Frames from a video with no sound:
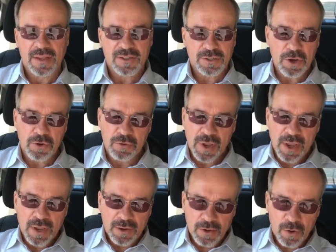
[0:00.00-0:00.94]
So,
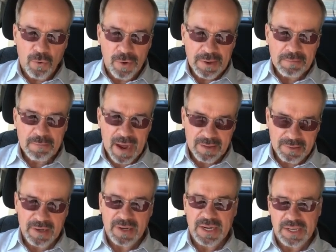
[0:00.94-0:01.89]
going by
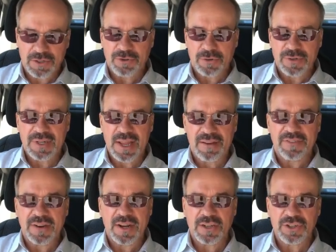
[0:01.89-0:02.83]
the literal
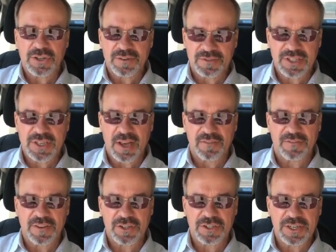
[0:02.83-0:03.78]
definition of
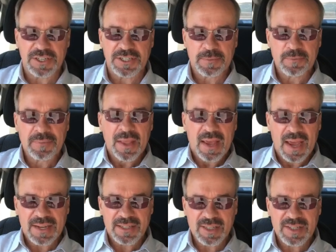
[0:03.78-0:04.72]
selfishness,
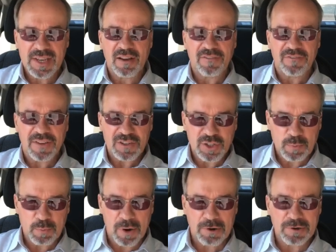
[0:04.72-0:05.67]
a
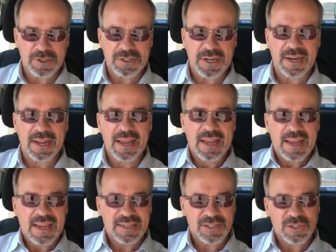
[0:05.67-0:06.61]
selfish person
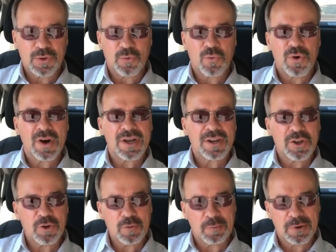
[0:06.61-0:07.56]
is the one
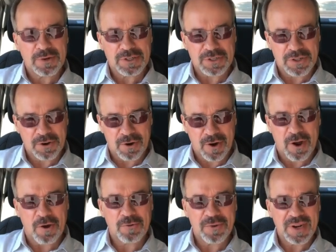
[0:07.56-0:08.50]
who puts their
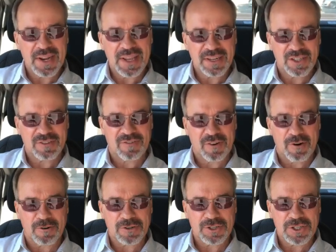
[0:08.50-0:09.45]
own needs
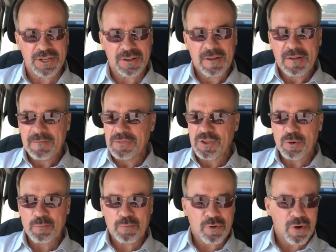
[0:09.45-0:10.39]
first.
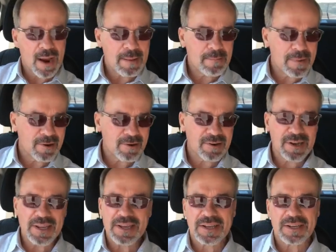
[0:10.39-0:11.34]
They're
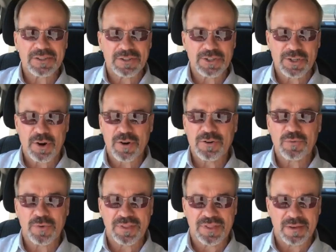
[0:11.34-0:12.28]
primarily
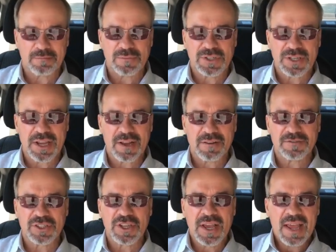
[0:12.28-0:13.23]
concerned with
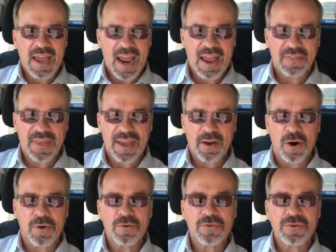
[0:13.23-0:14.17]
themselves, and they
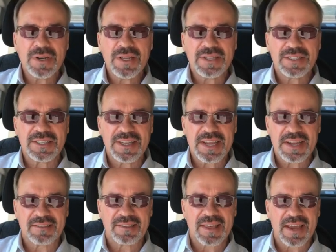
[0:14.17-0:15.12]
only
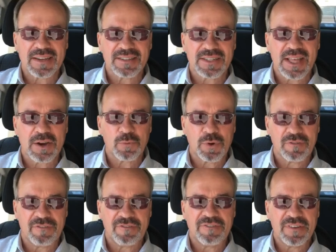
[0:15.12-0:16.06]
seek things that
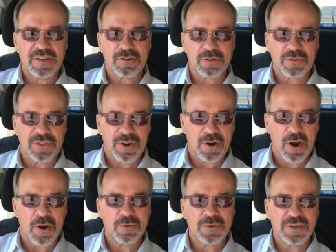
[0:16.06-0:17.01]
would fill their
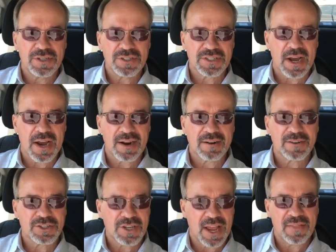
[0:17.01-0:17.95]
own
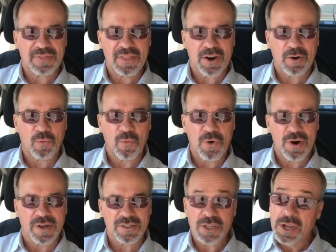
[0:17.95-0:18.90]
desires and their
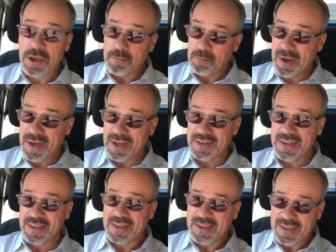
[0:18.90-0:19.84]
wants. But
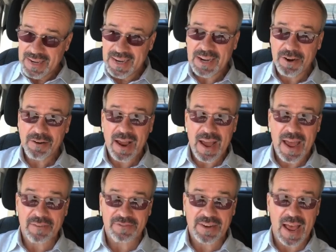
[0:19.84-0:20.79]
here I
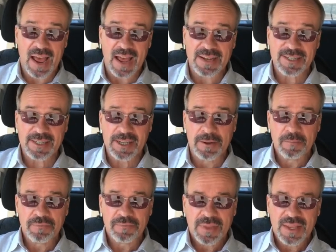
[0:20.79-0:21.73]
have to ask,
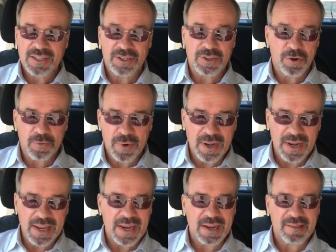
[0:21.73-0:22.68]
is there
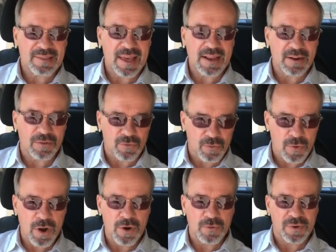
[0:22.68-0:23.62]
really anything
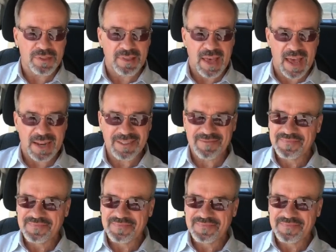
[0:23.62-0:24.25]
wrong with that?